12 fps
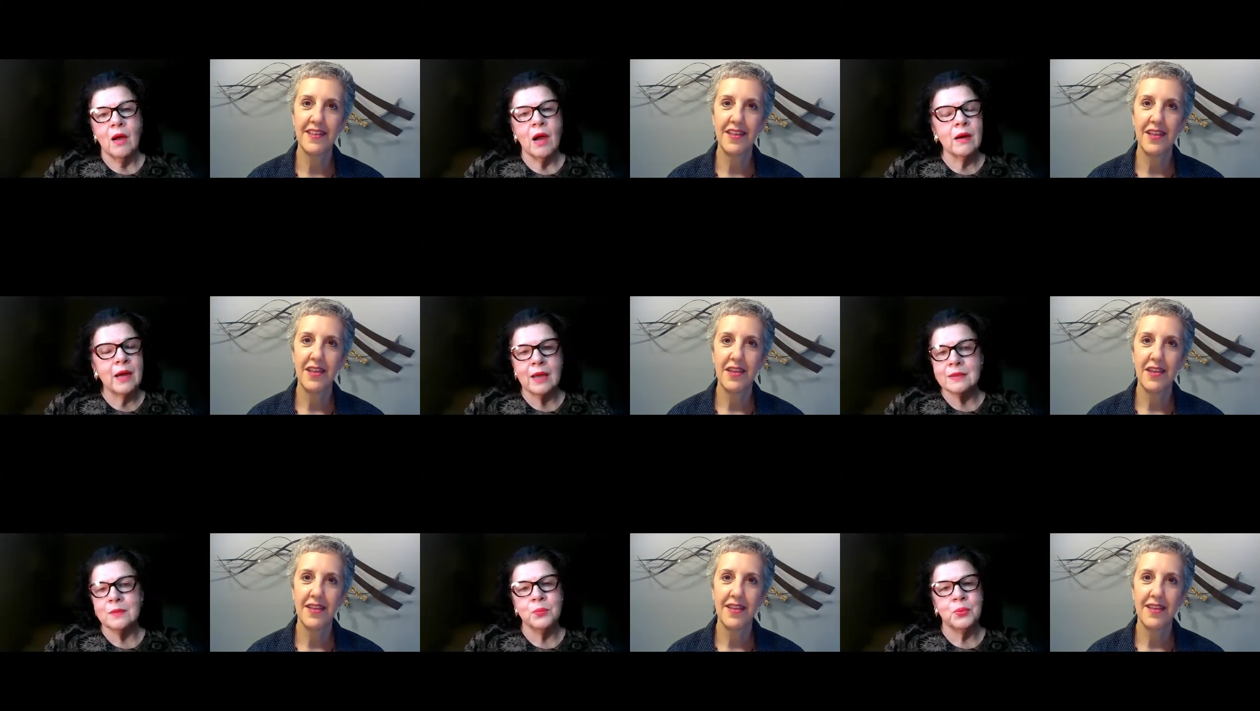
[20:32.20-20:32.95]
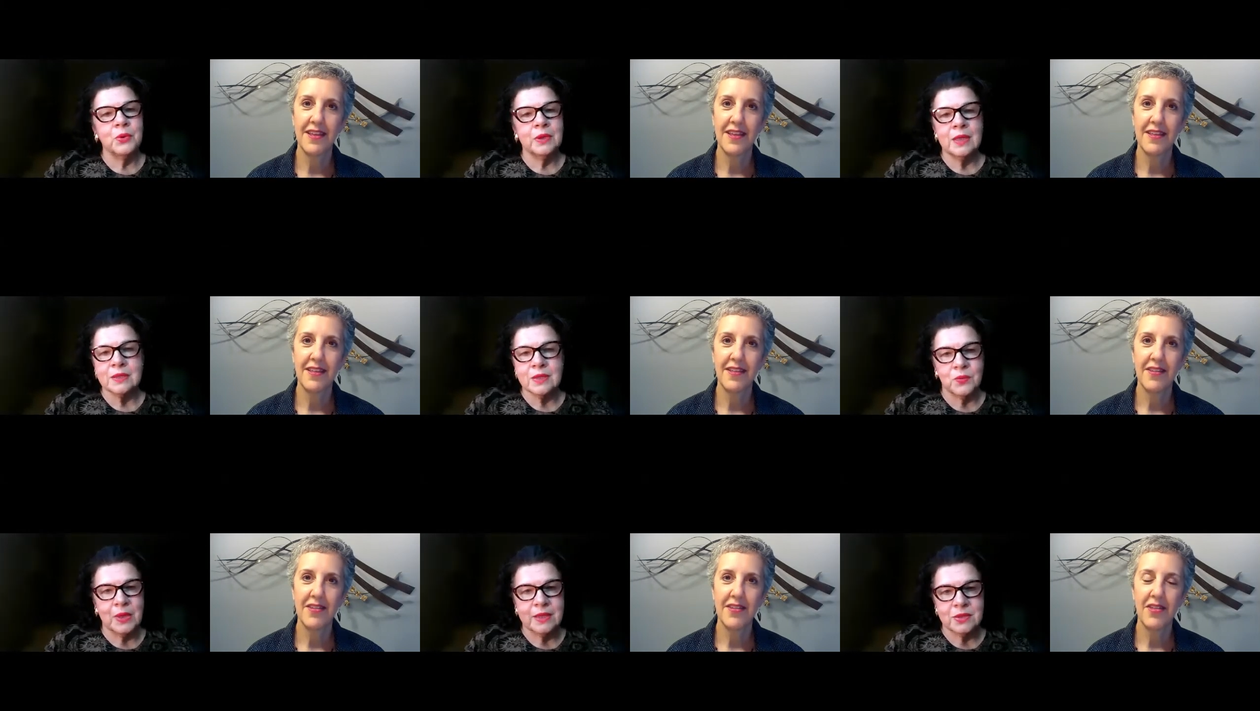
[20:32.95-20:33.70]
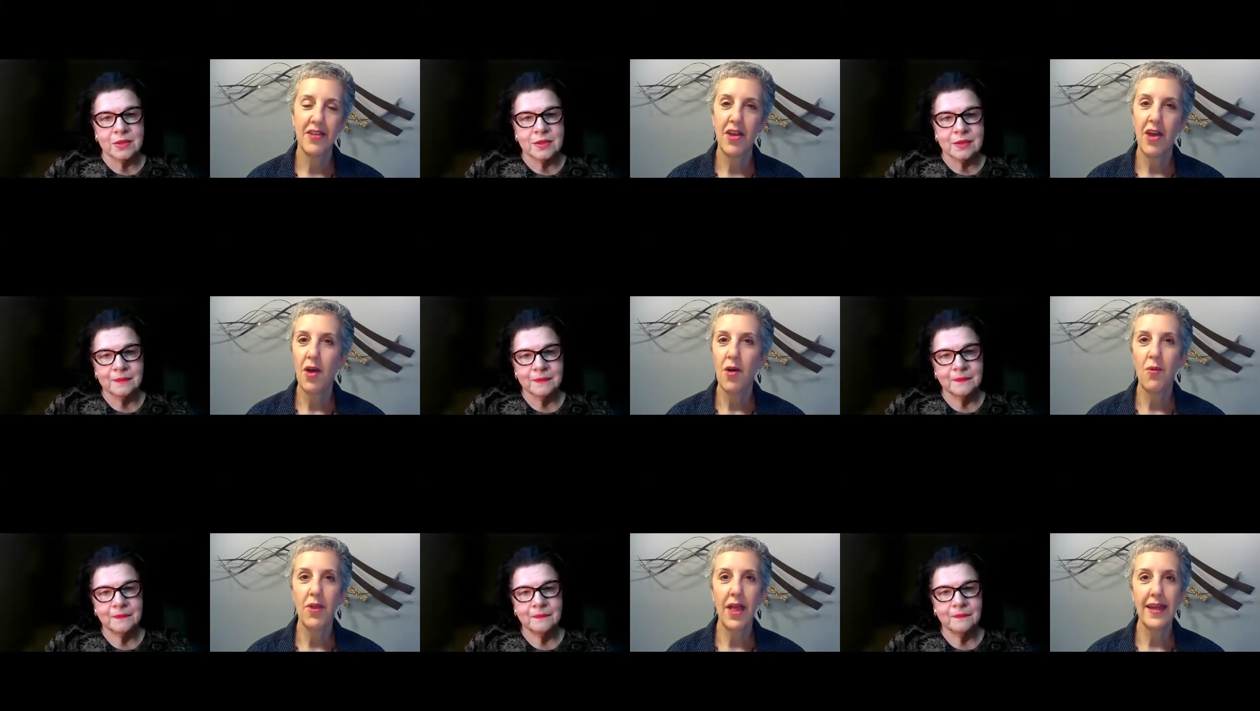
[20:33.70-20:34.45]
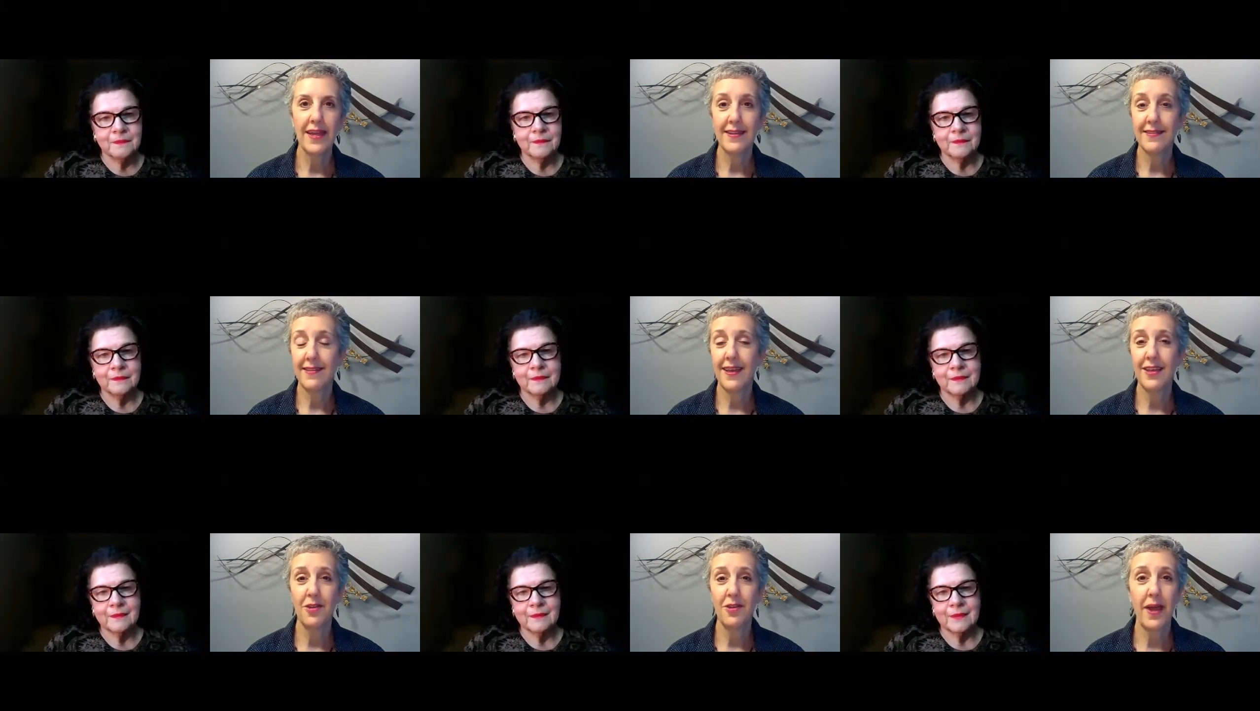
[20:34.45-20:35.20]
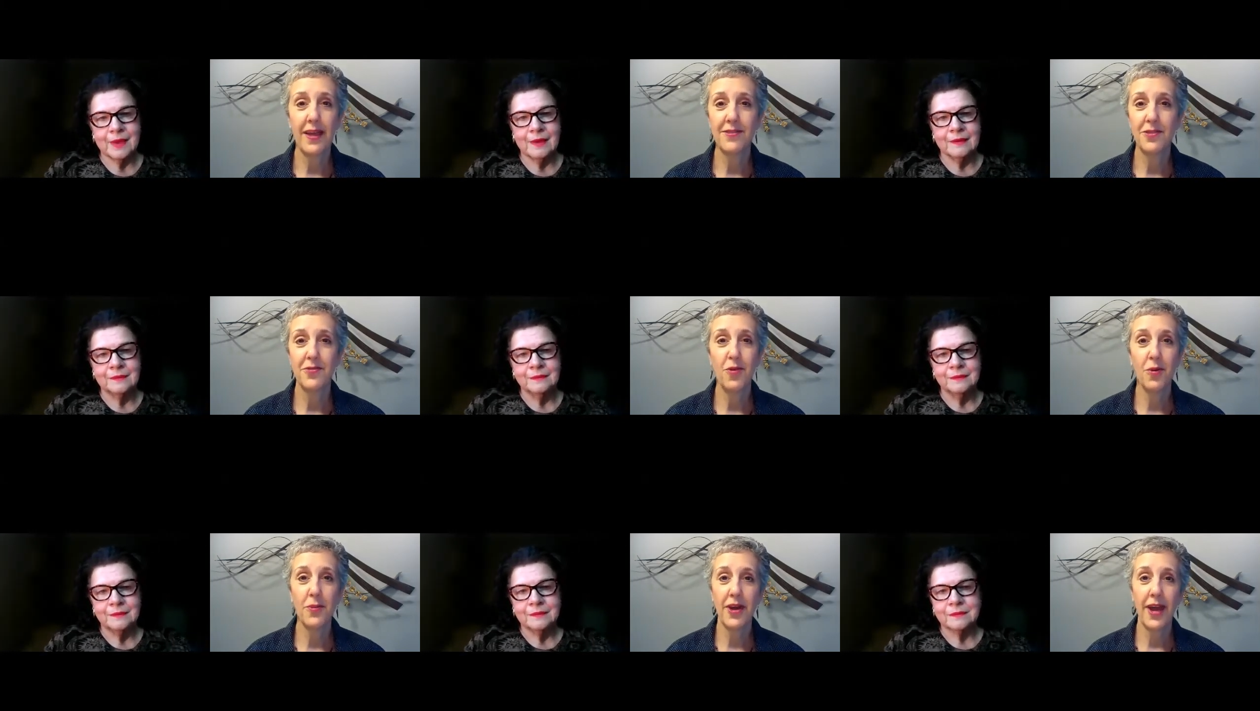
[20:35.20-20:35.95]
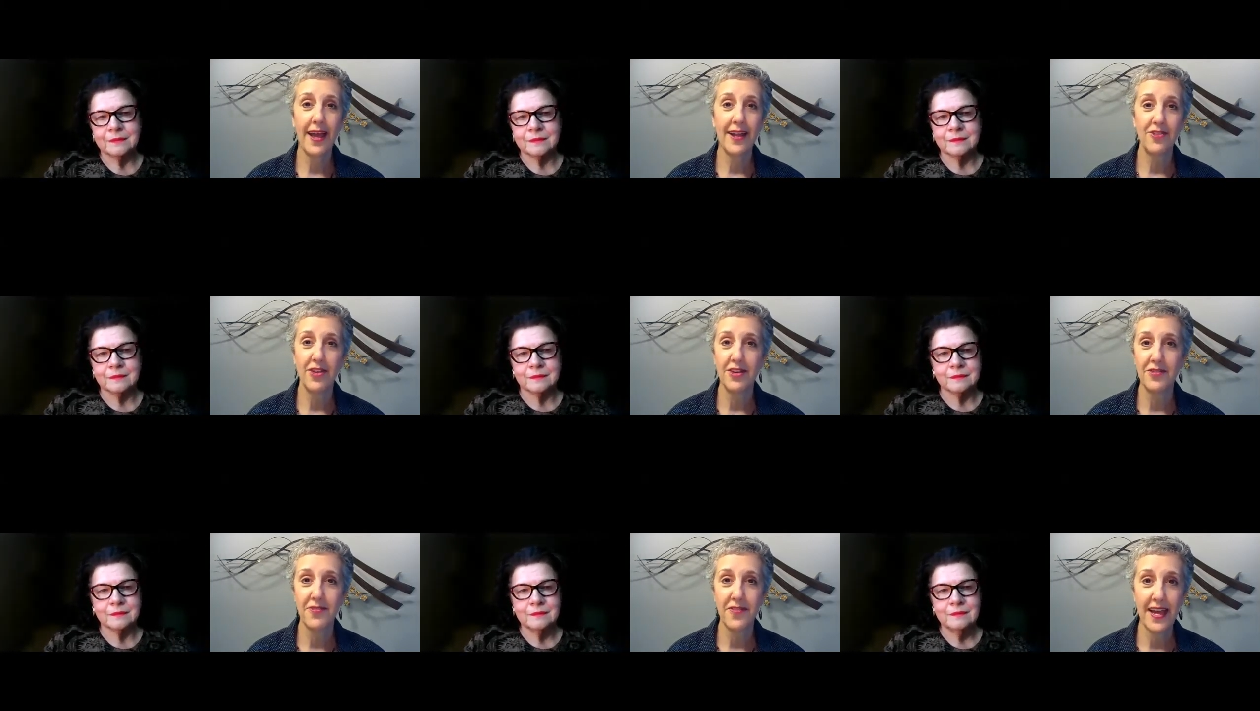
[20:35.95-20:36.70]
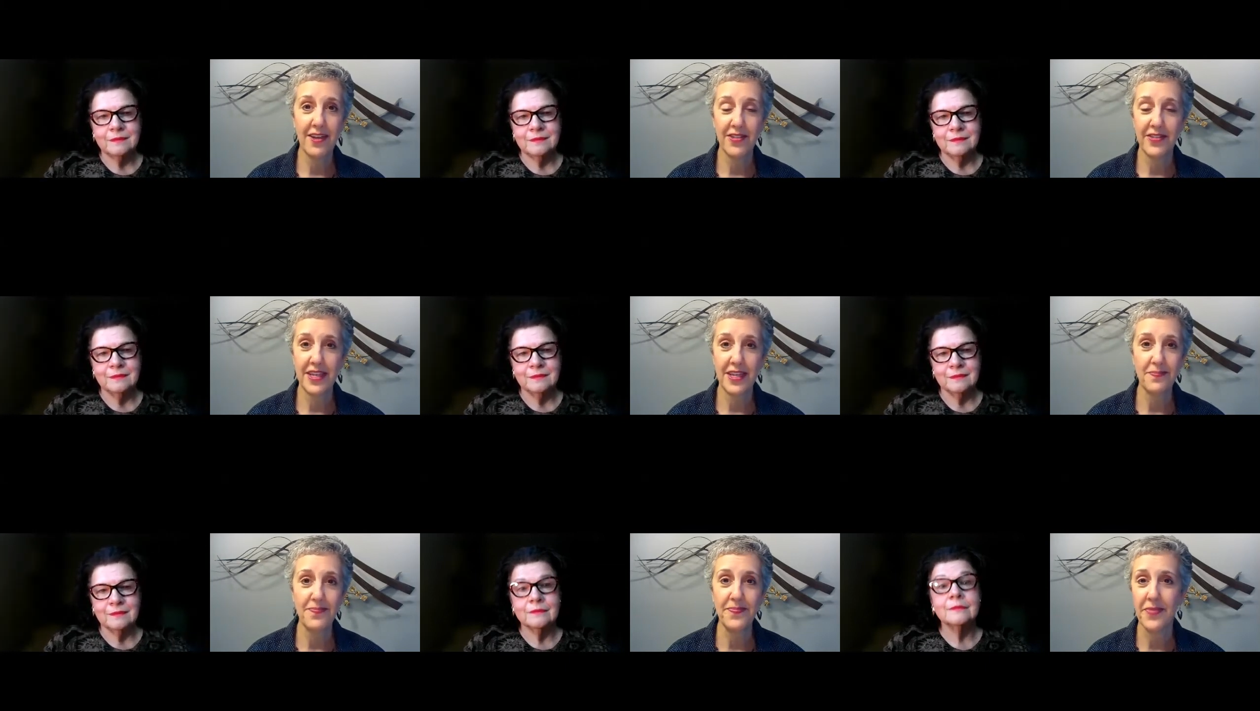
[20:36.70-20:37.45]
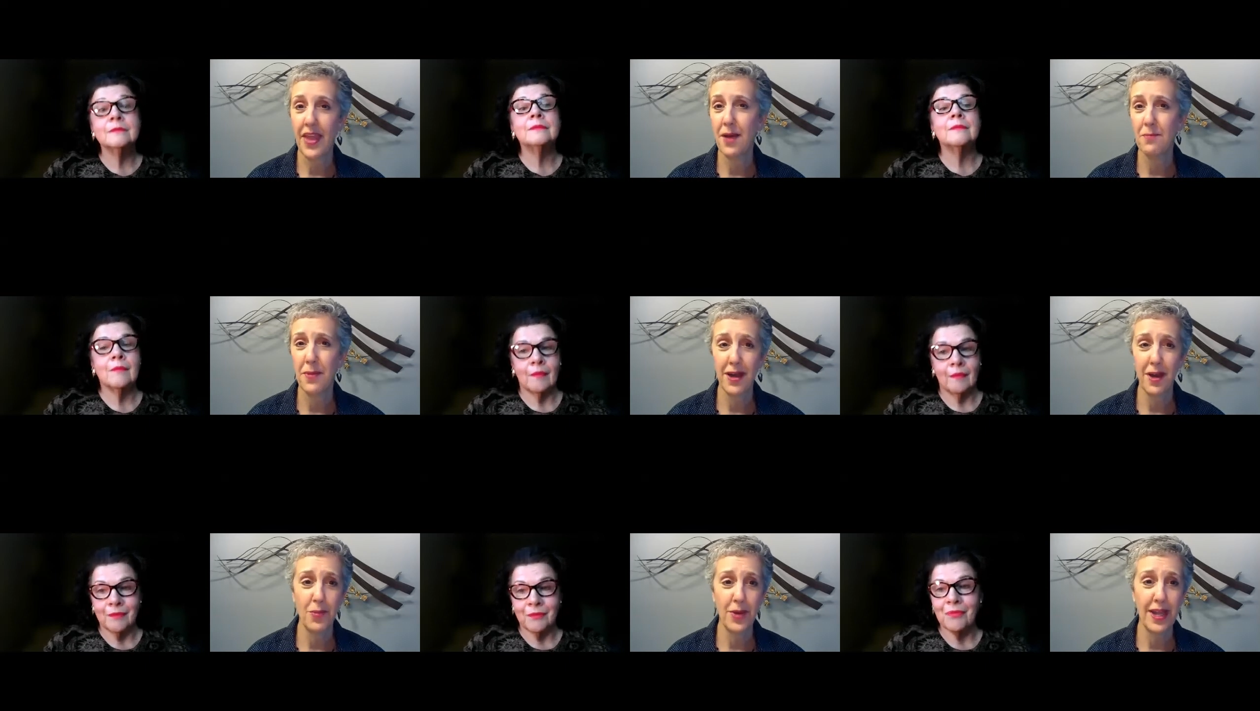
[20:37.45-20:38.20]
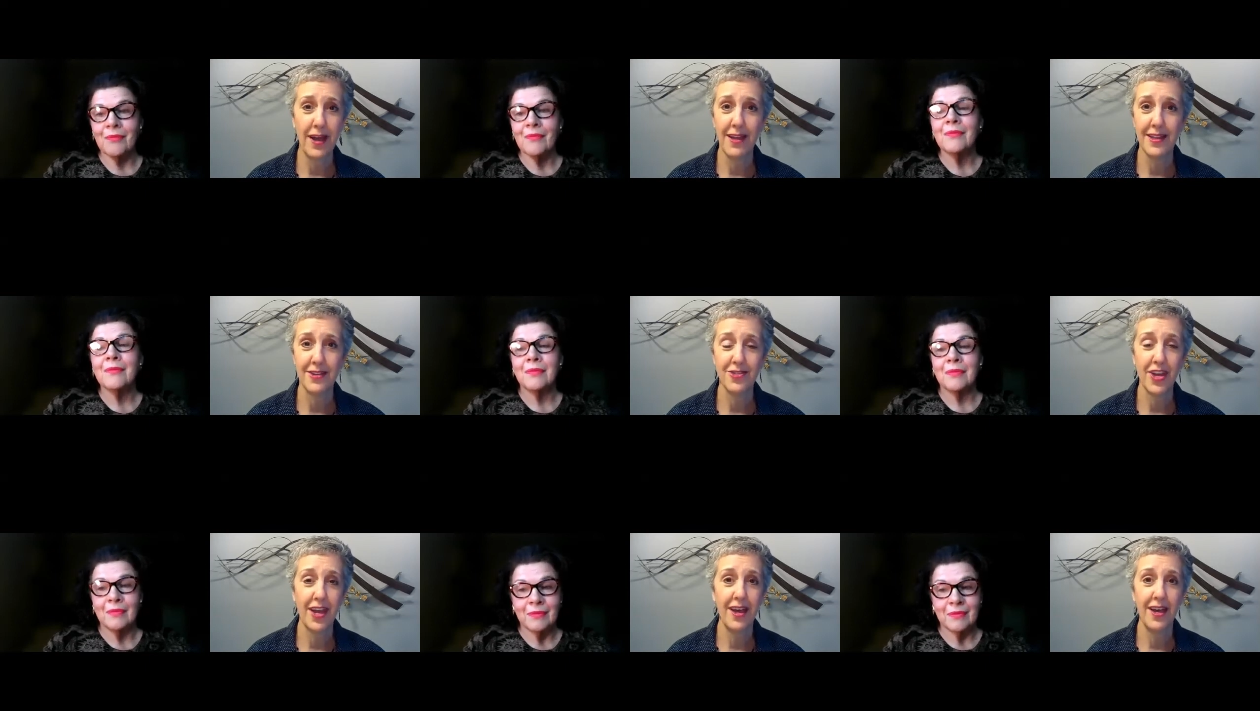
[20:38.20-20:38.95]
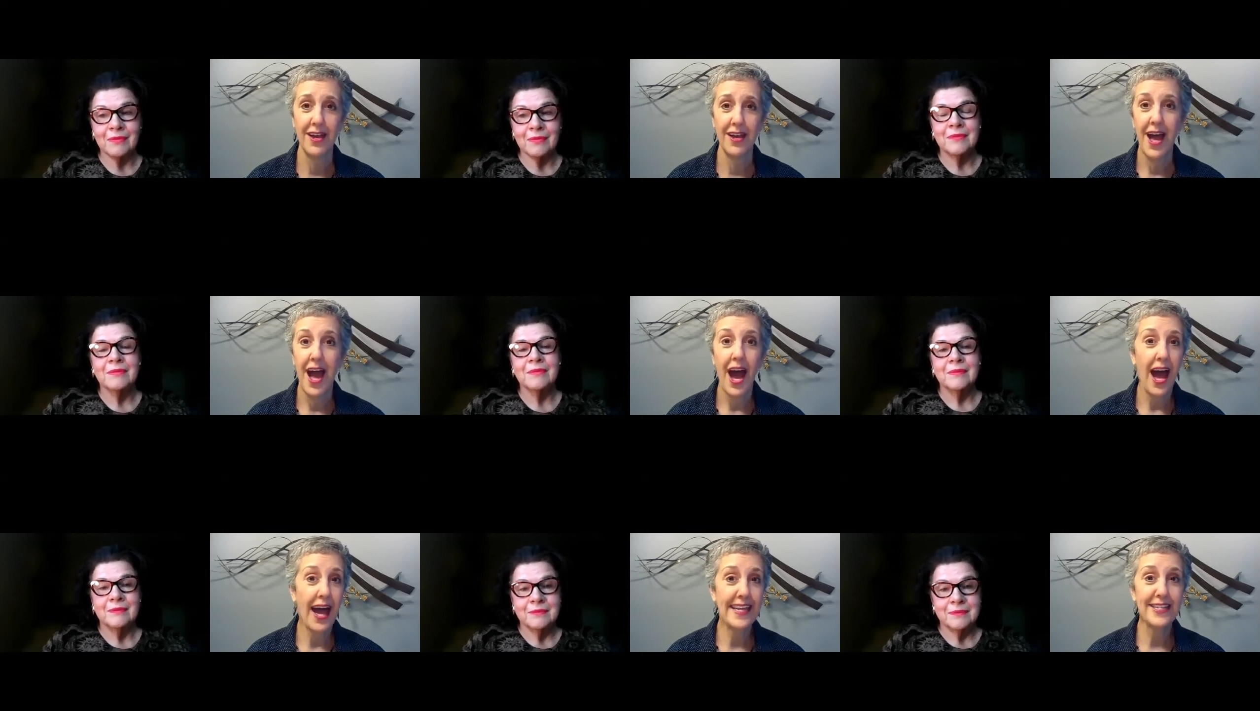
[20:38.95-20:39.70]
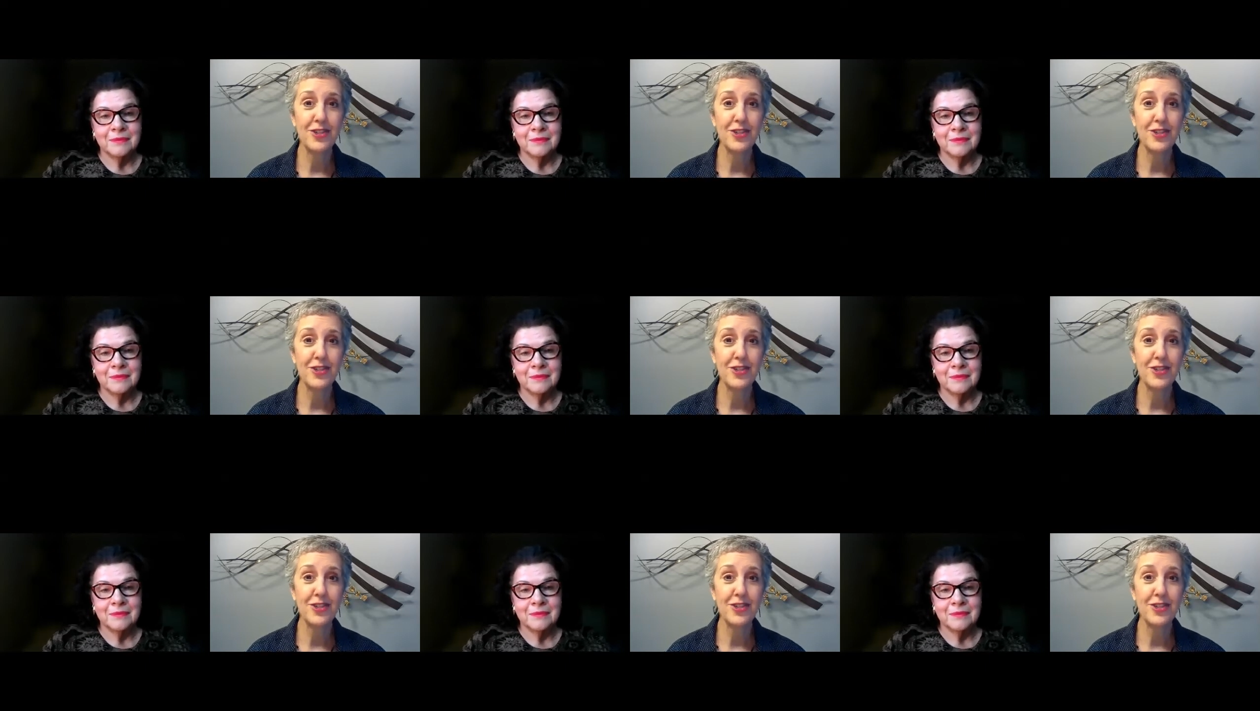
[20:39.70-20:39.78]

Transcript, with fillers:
Speaker 1: are as important as the wages.
Speaker 2: Well, I can tell you, as a former adjunct faculty at Montgomery College, uh, I